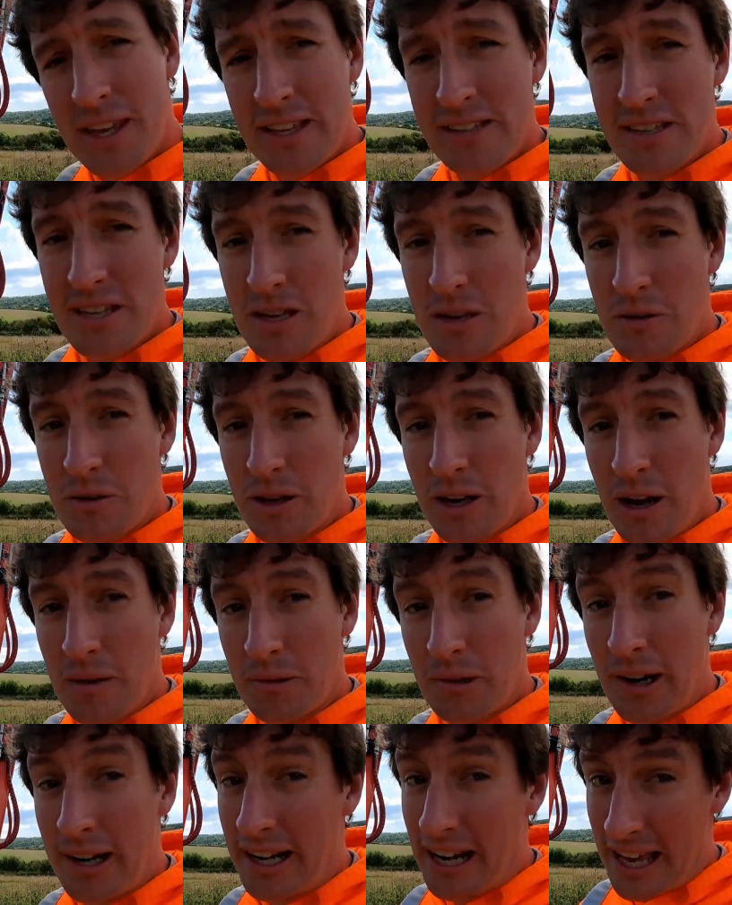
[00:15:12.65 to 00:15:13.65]
things that you can
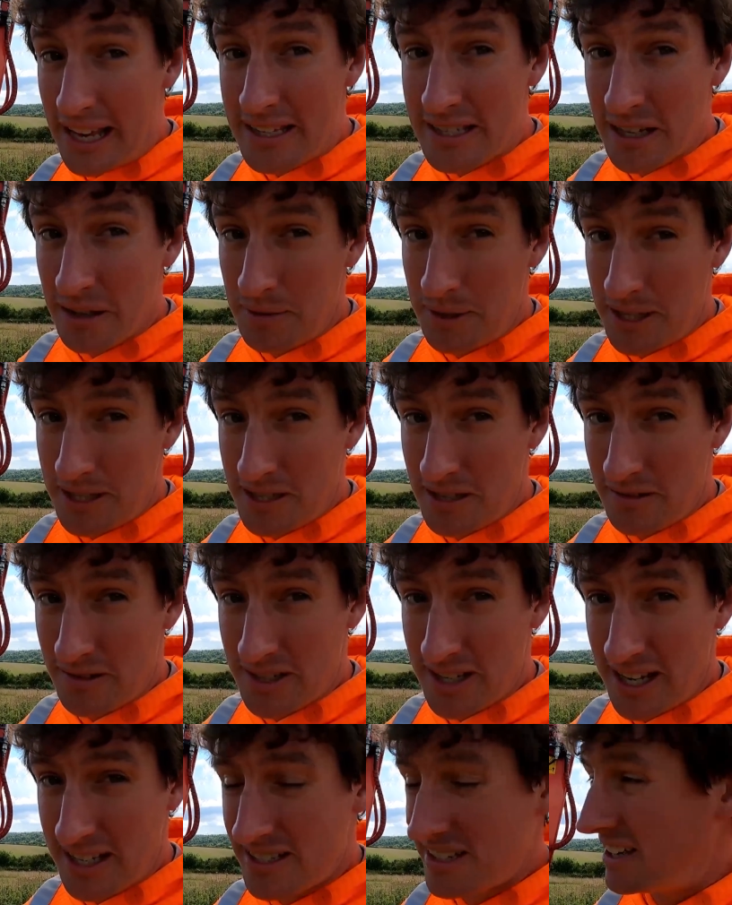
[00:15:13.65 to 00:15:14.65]
upgrade later with your
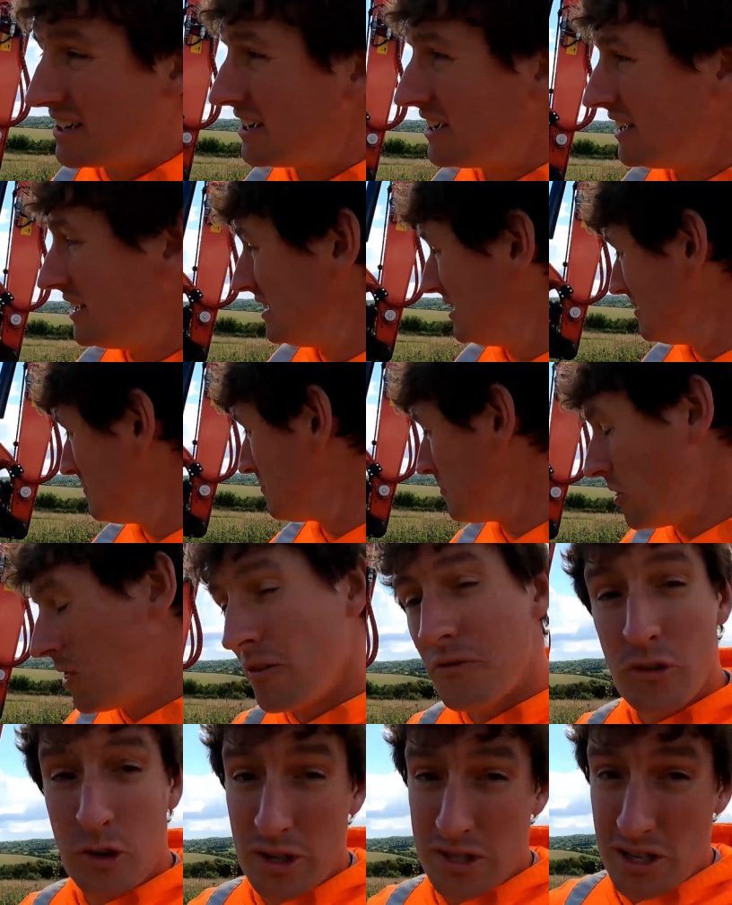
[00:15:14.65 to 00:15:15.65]
tilt rotator.
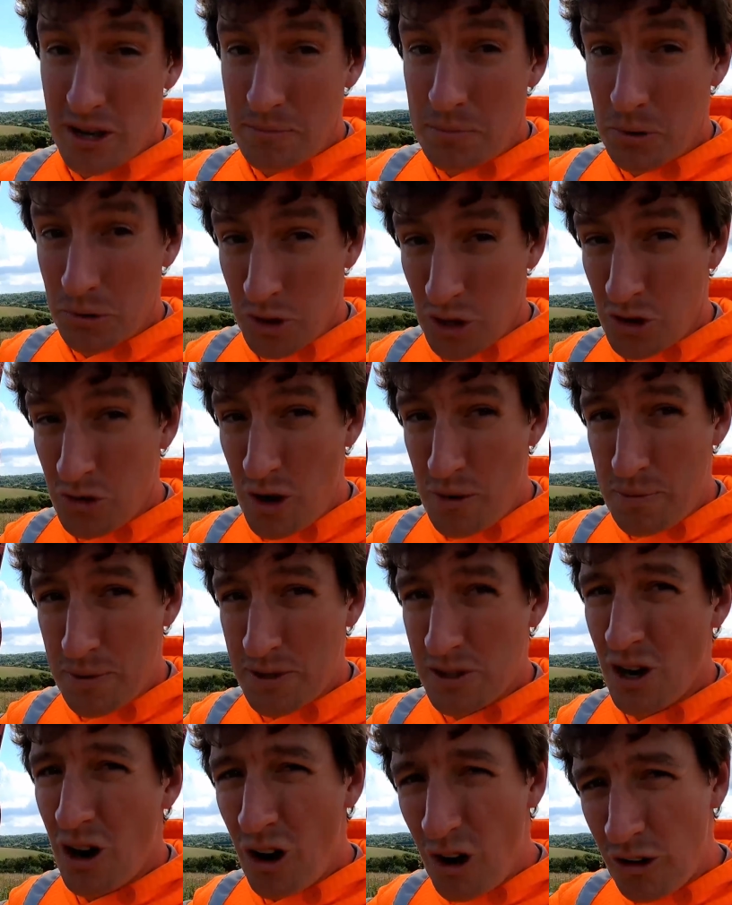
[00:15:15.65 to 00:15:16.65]
For example, the
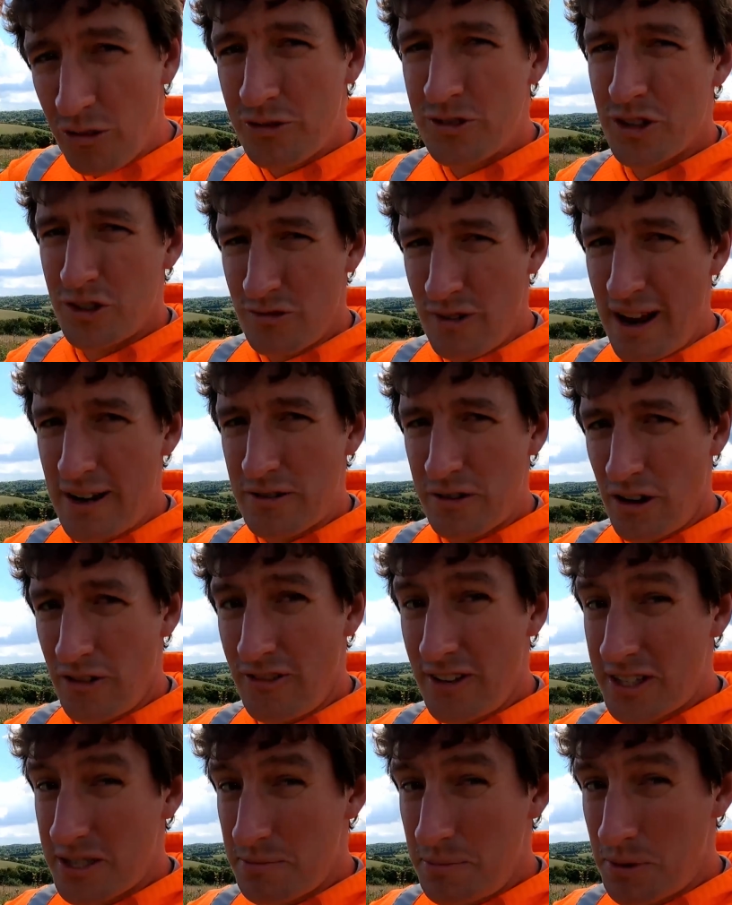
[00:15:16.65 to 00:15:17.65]
grippers are often
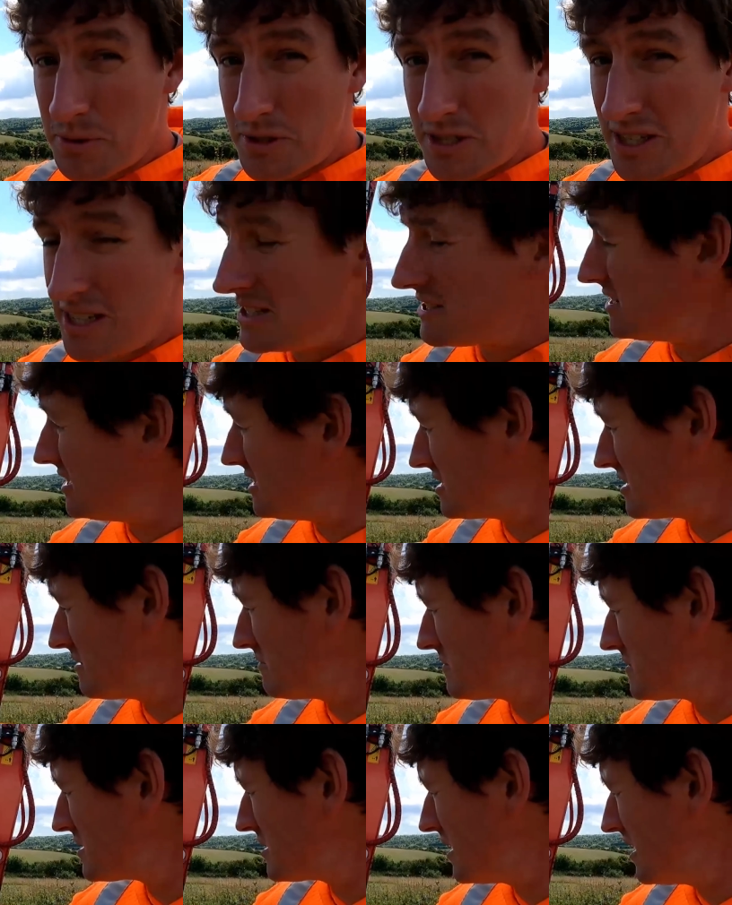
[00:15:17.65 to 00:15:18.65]
retrofittable to these
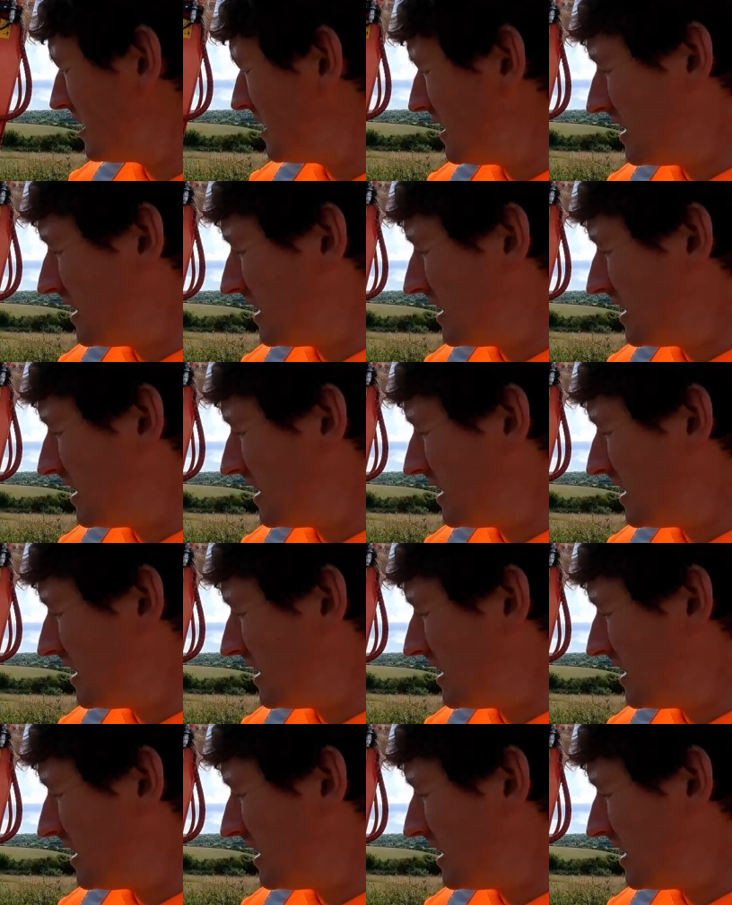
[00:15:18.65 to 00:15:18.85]
systems.